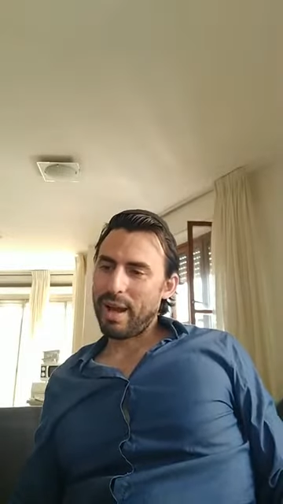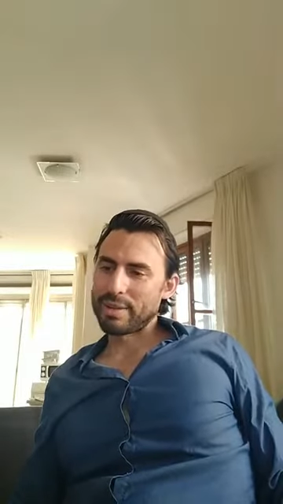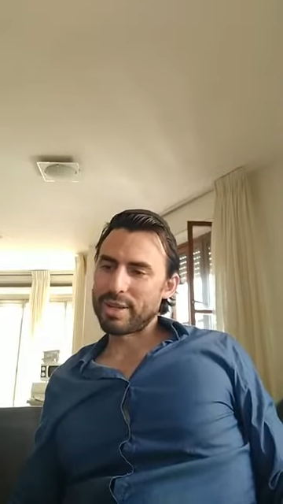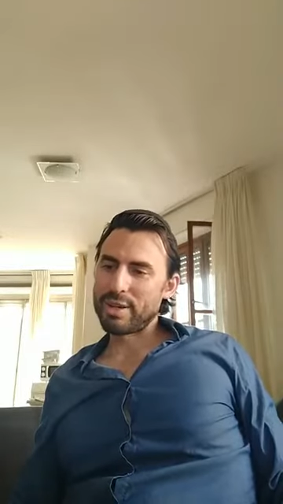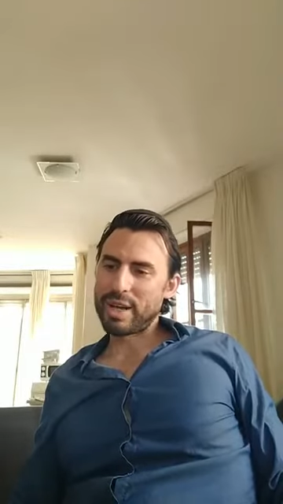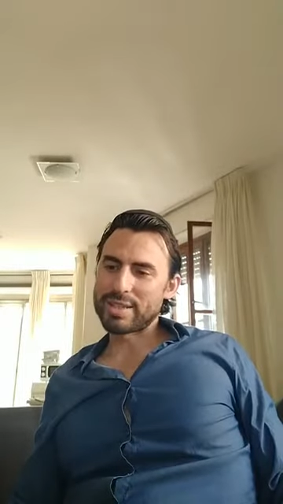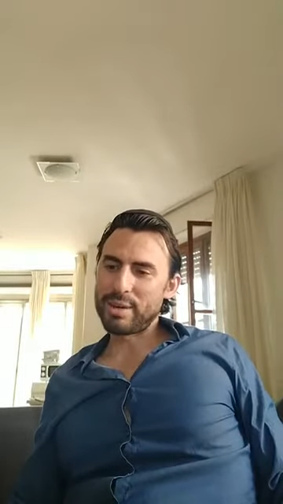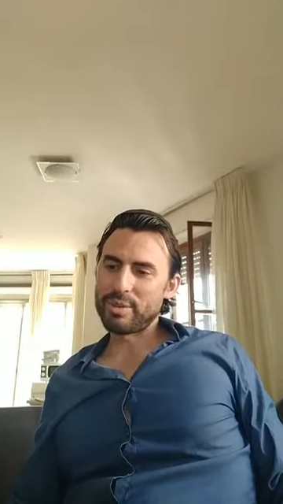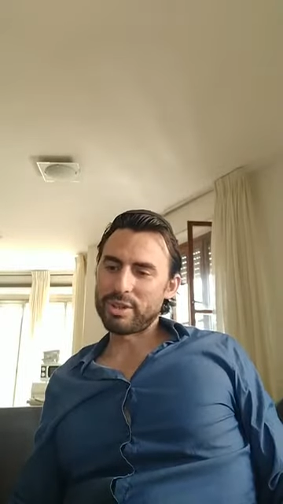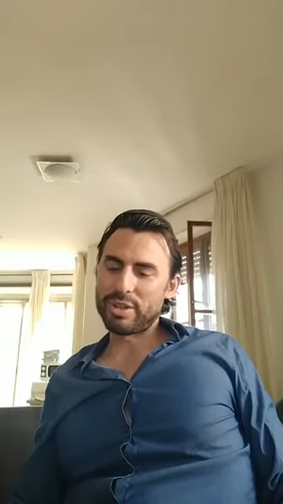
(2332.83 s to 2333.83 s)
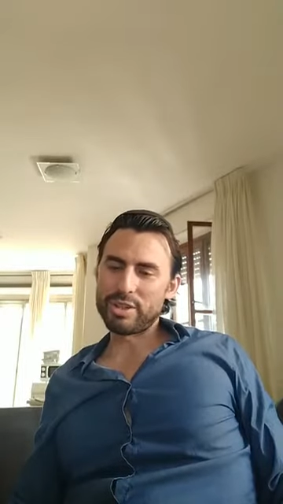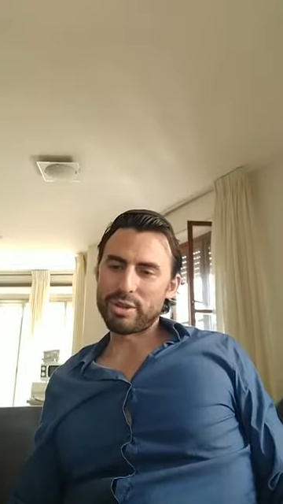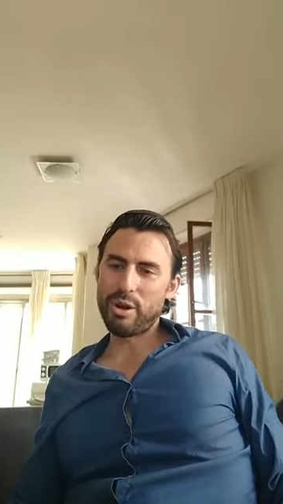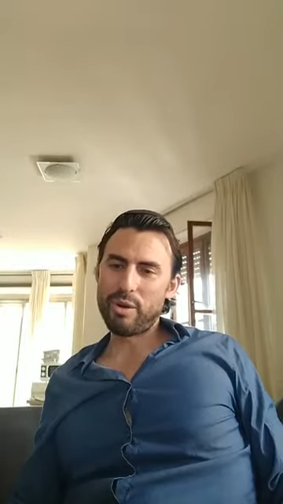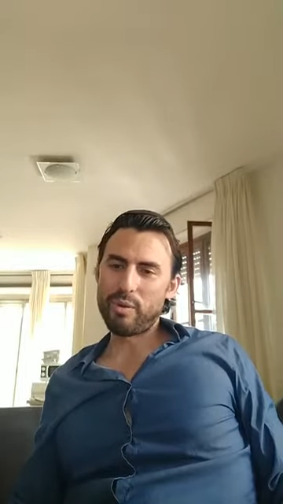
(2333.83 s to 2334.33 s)
I'll tell you guys something. She
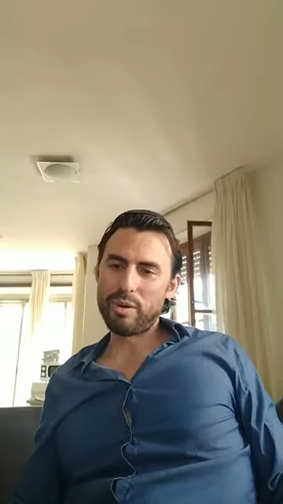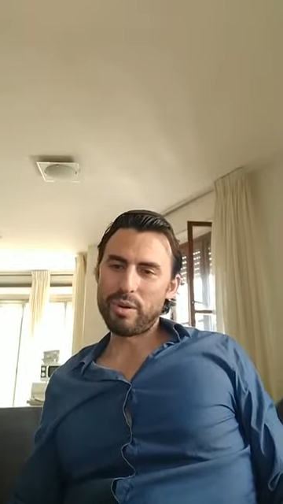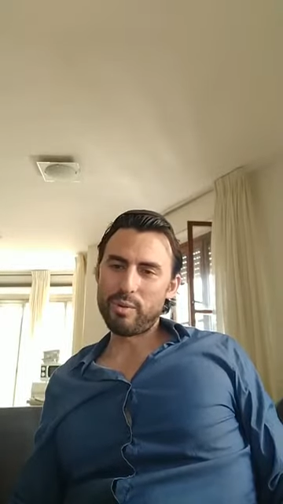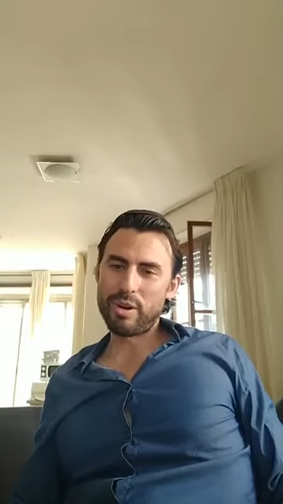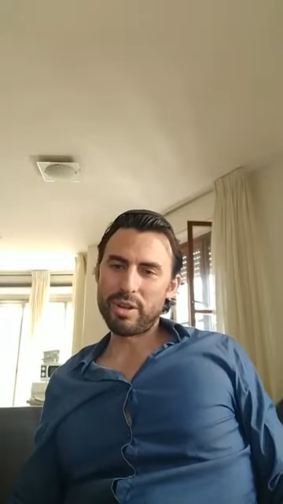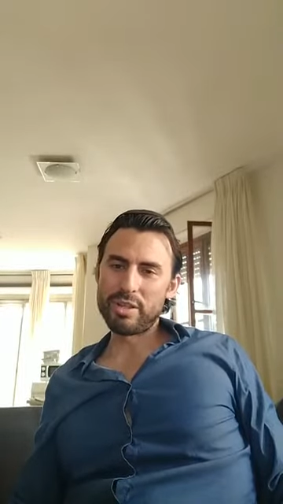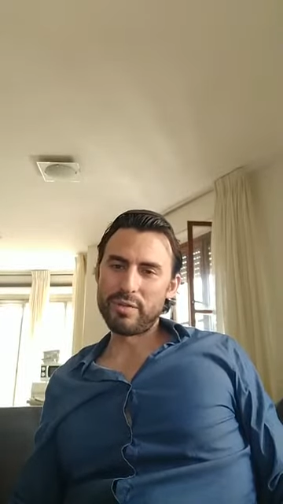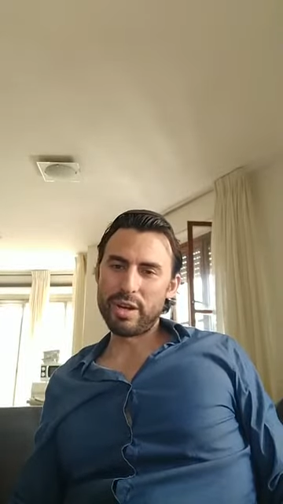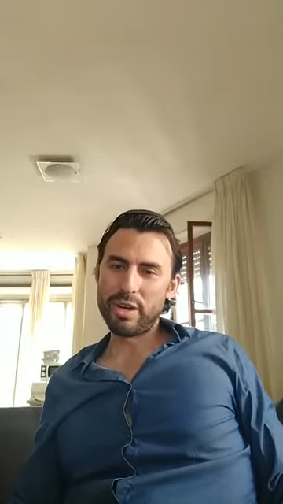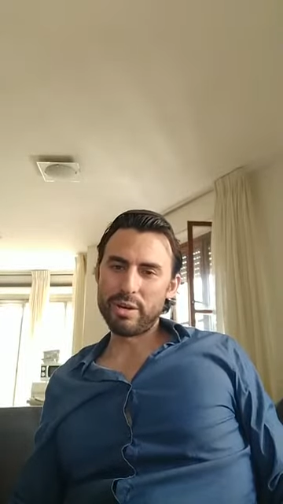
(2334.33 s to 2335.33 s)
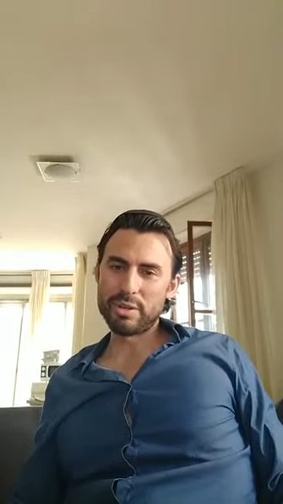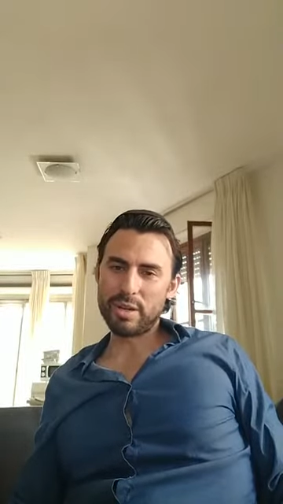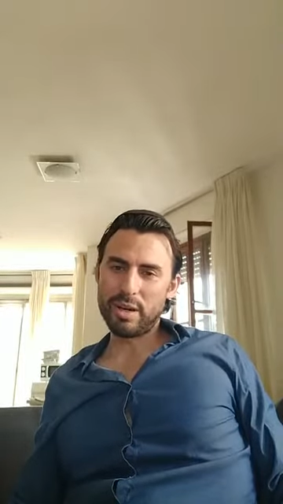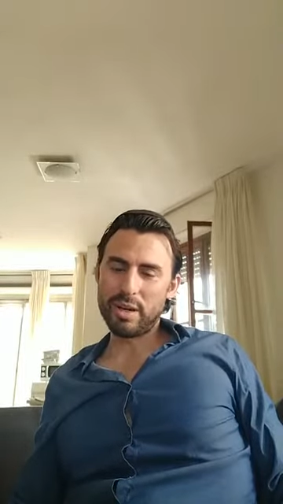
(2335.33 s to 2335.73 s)
saw one of these videos